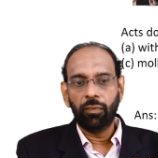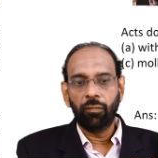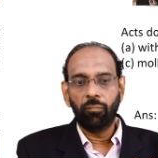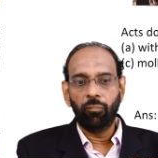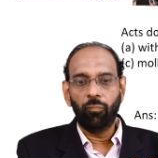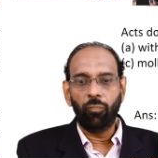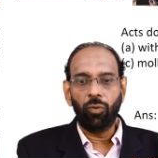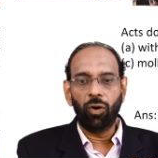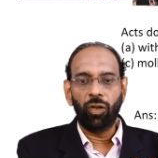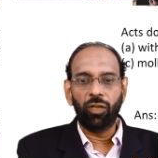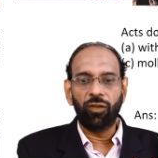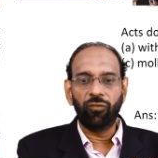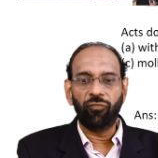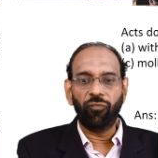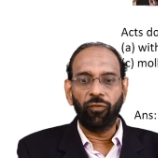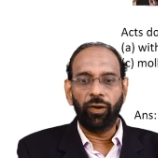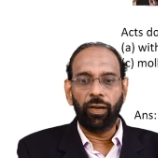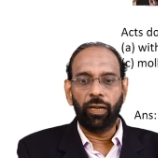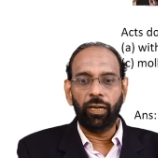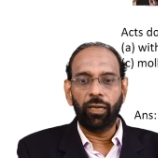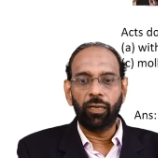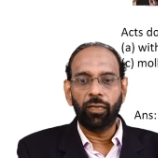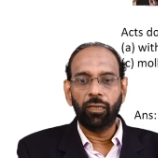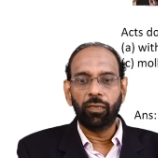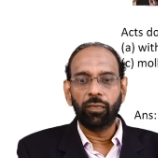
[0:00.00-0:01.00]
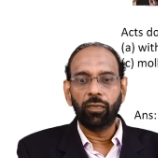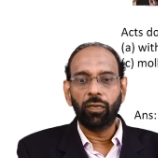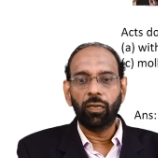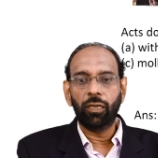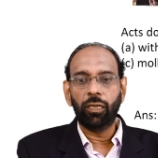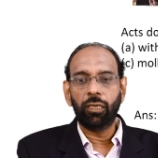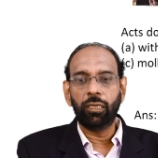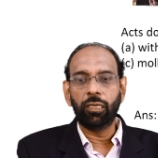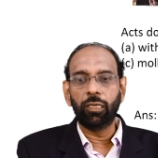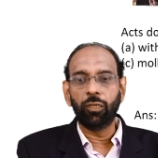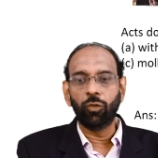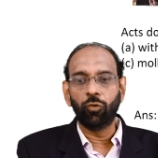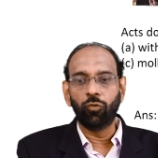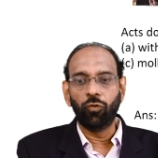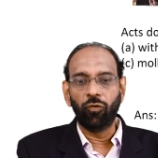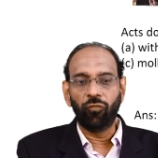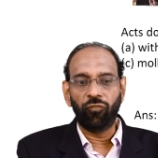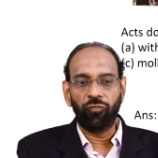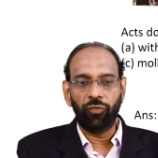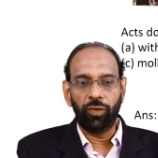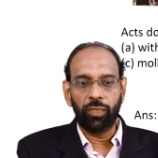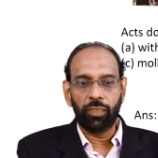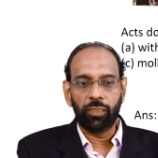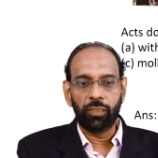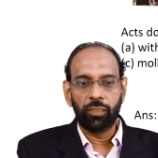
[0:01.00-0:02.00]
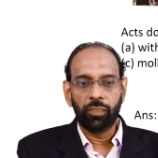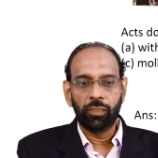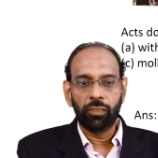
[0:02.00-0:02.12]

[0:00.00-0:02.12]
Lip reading: mollified, in good faith.